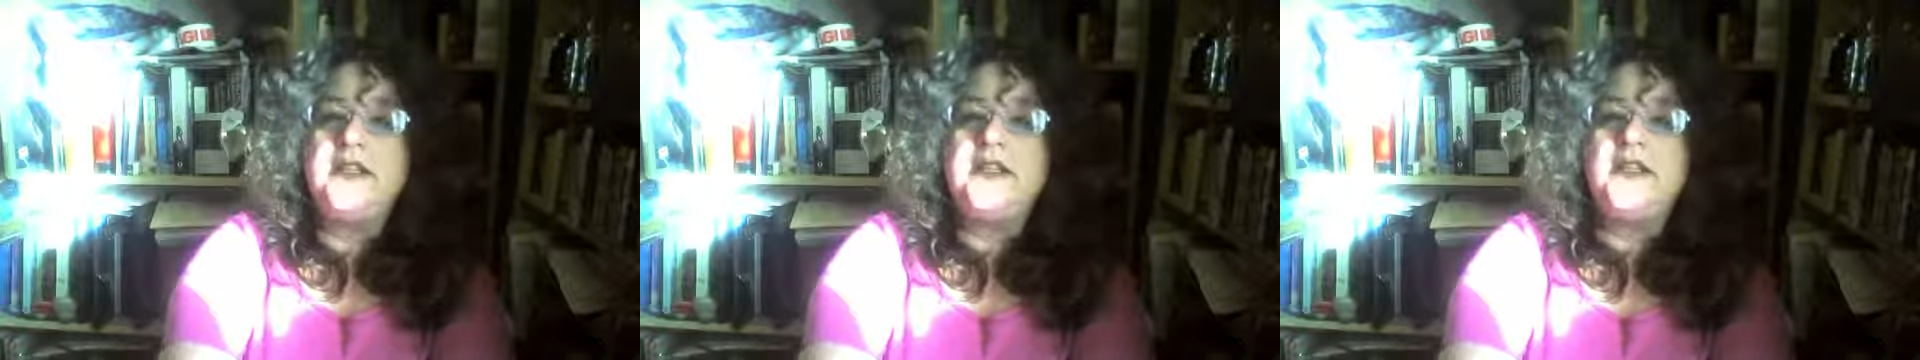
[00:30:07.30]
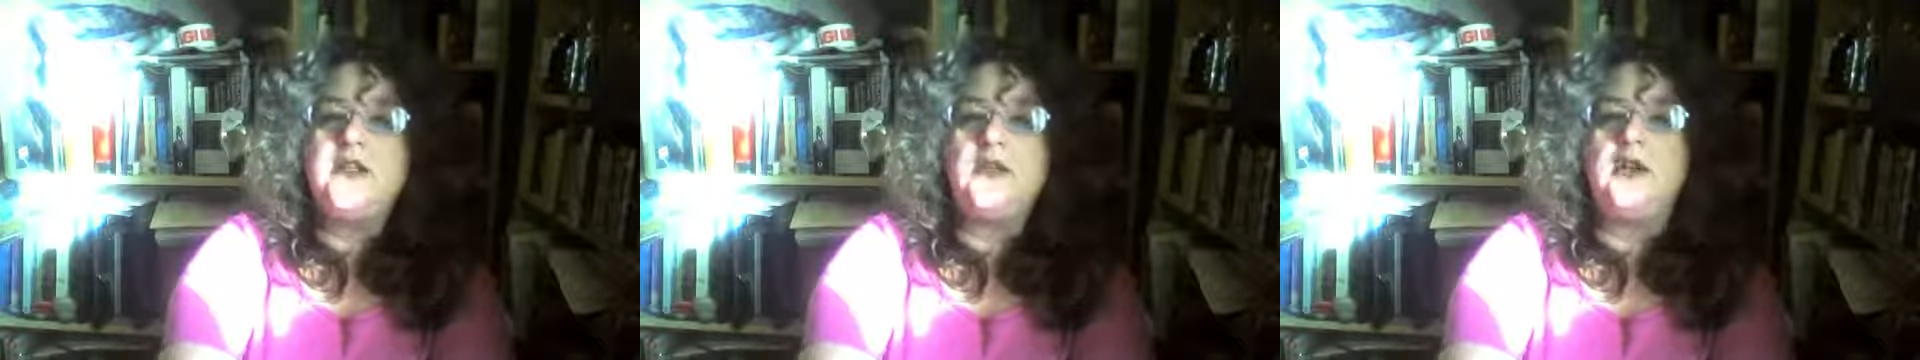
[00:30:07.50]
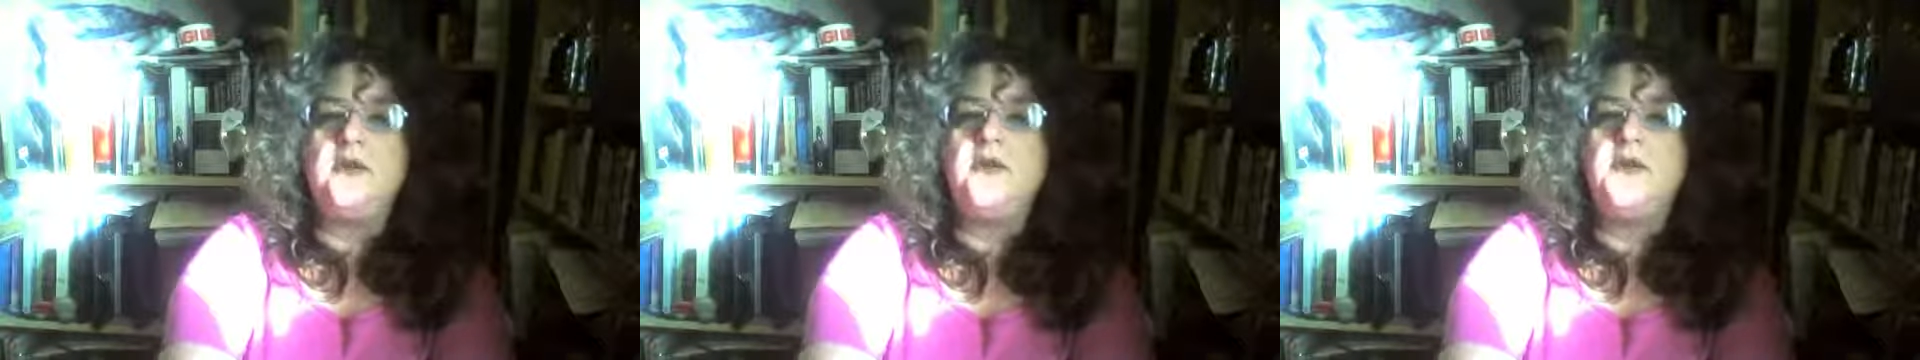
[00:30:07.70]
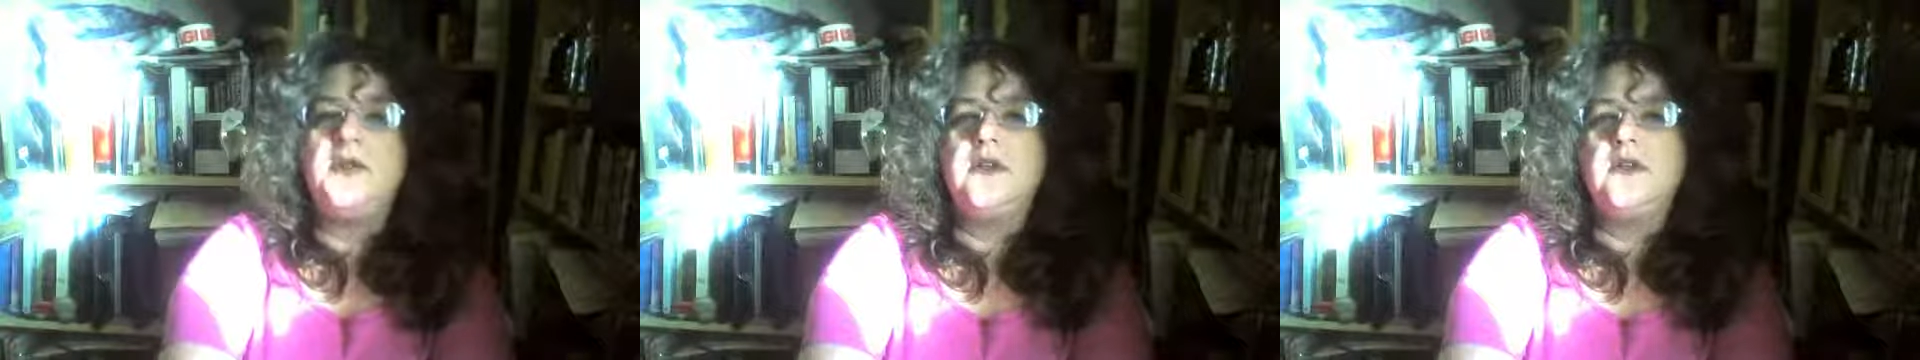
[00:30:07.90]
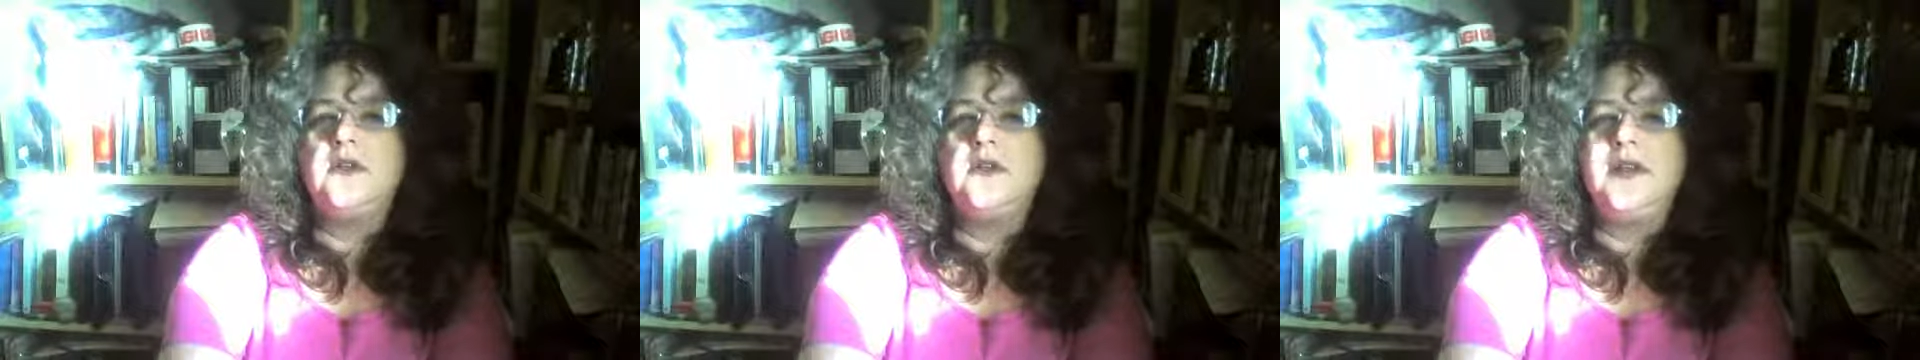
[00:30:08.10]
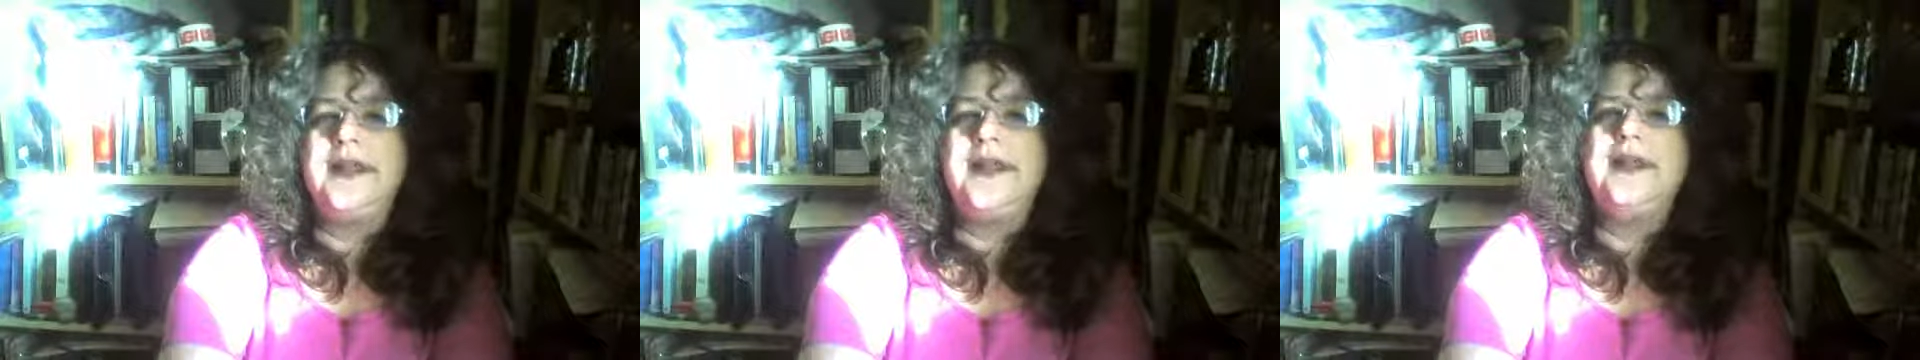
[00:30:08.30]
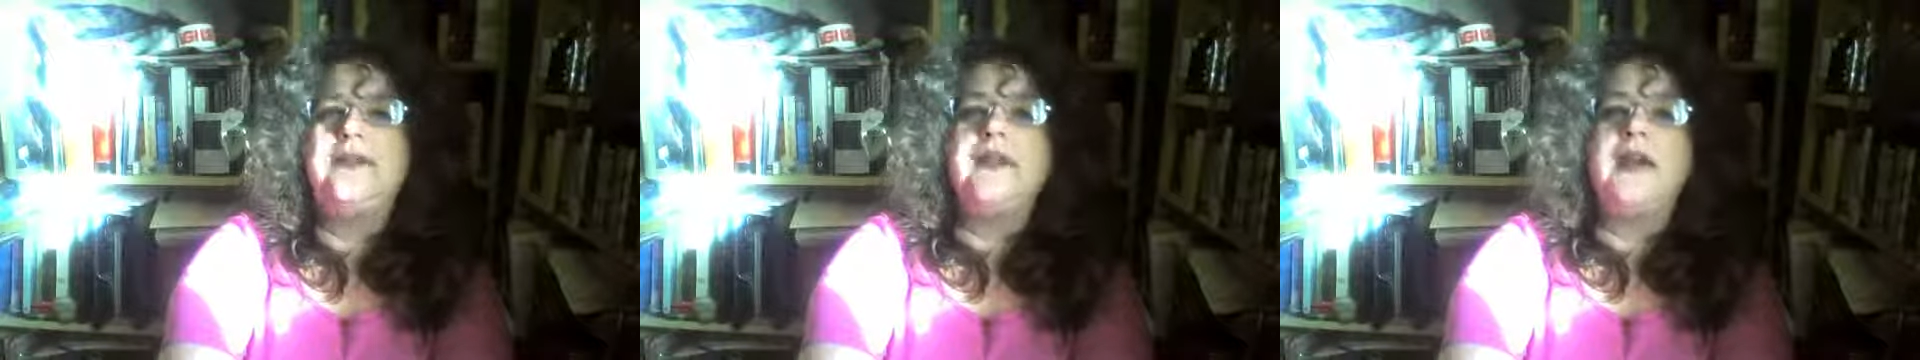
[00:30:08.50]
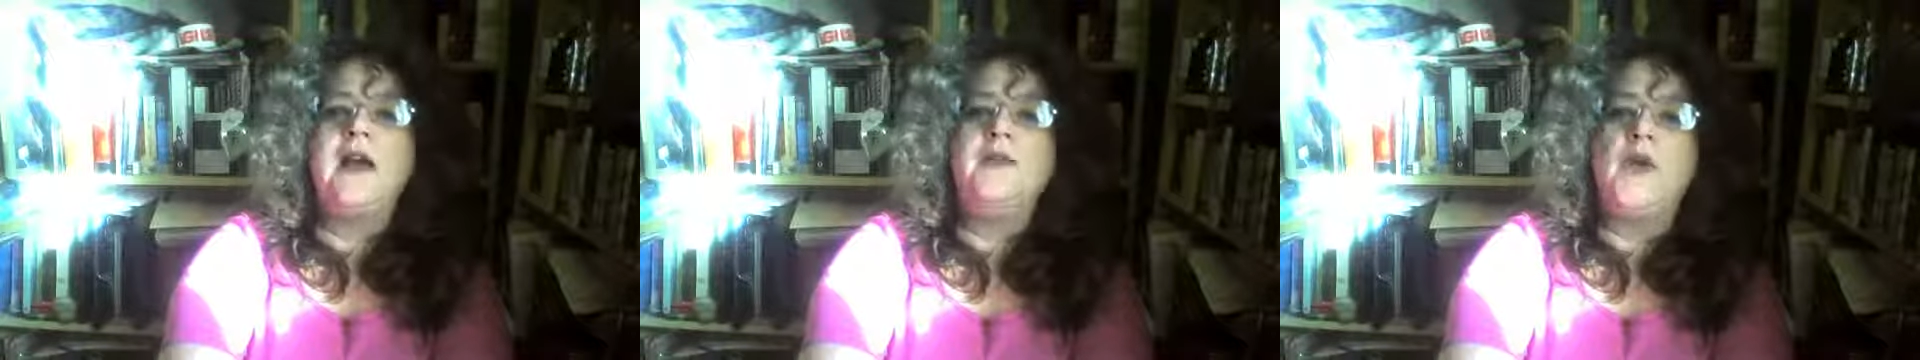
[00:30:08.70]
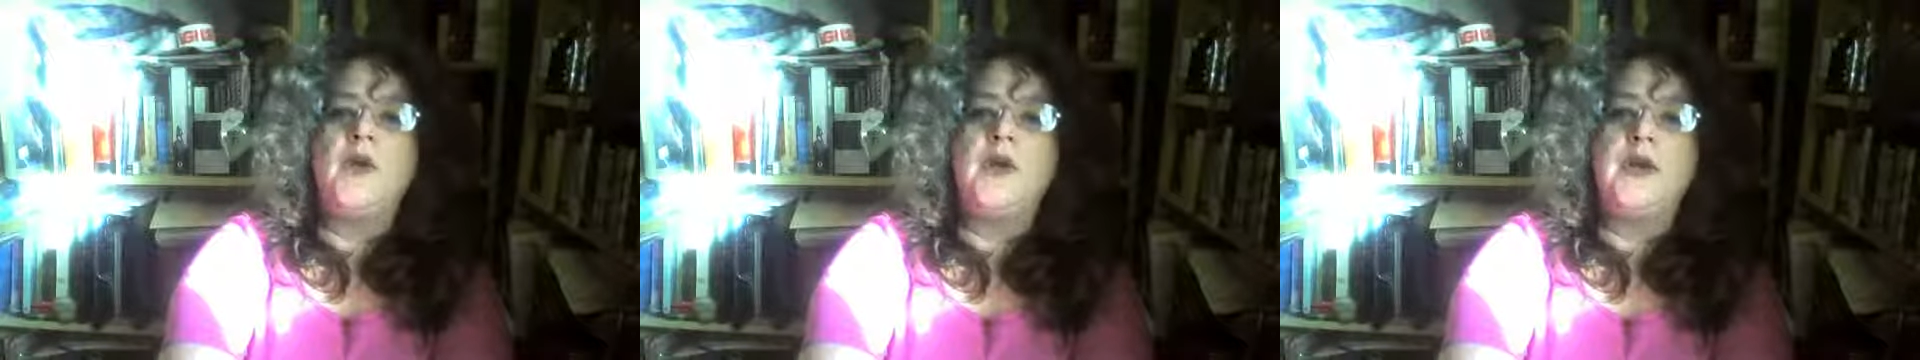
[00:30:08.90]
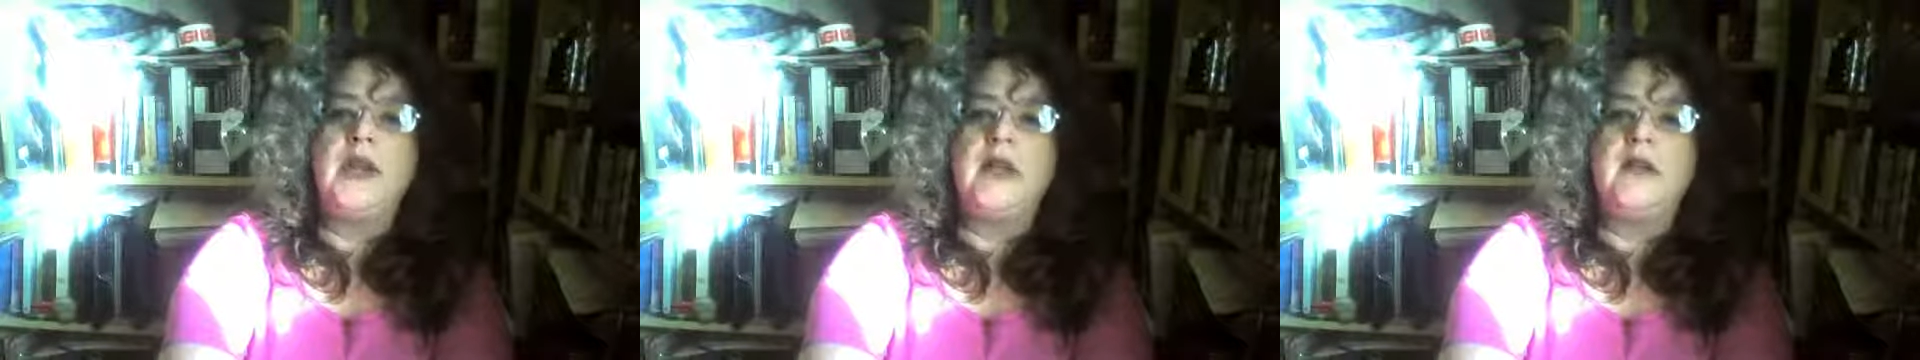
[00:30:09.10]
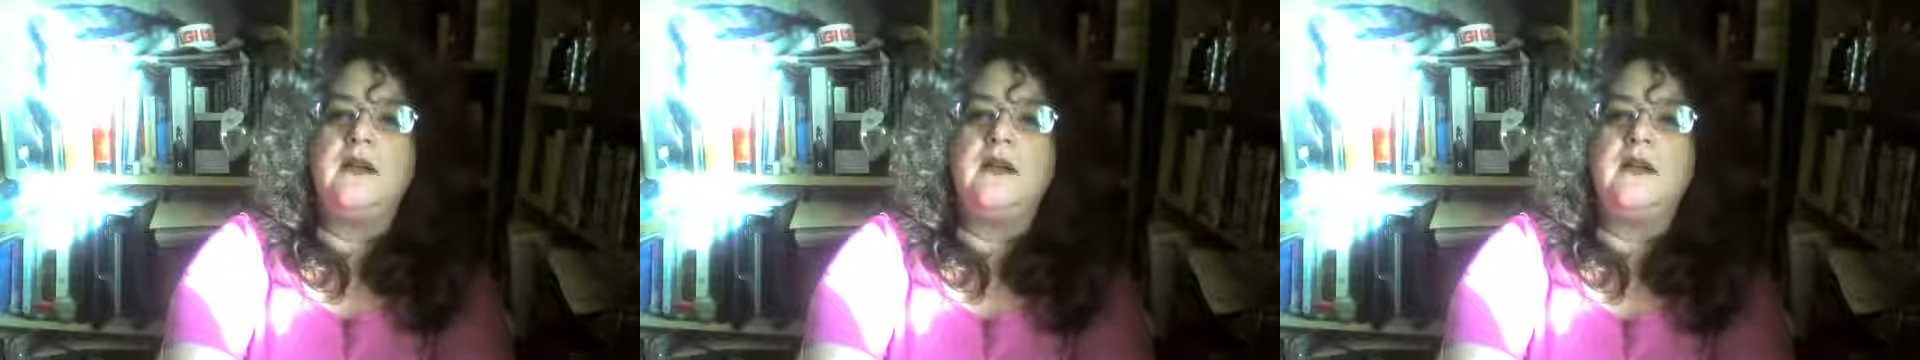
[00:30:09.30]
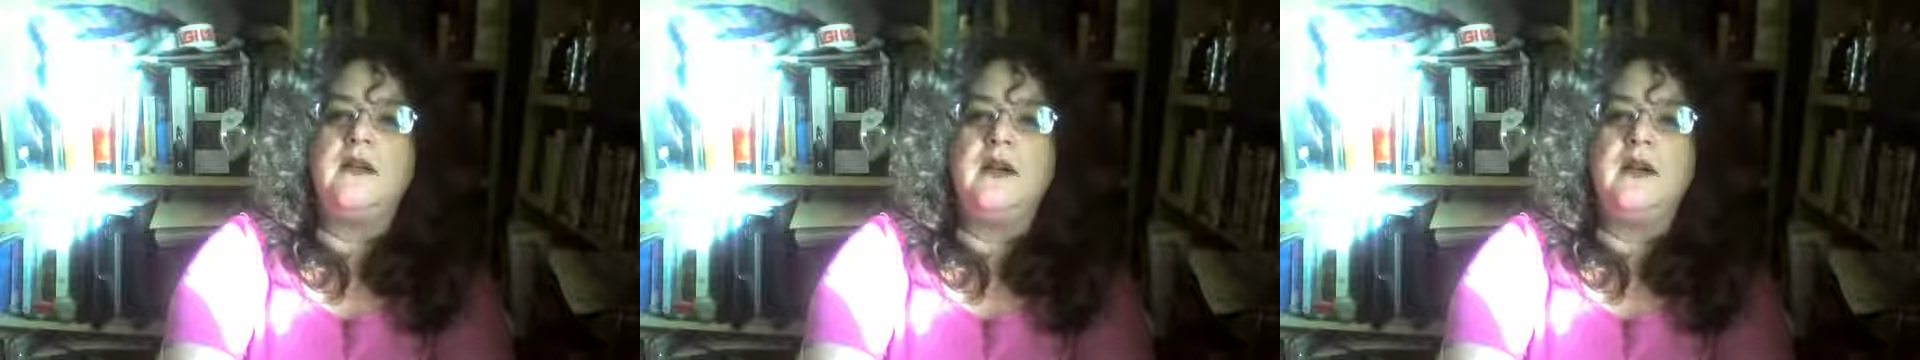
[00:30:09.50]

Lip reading: stopped late that morning,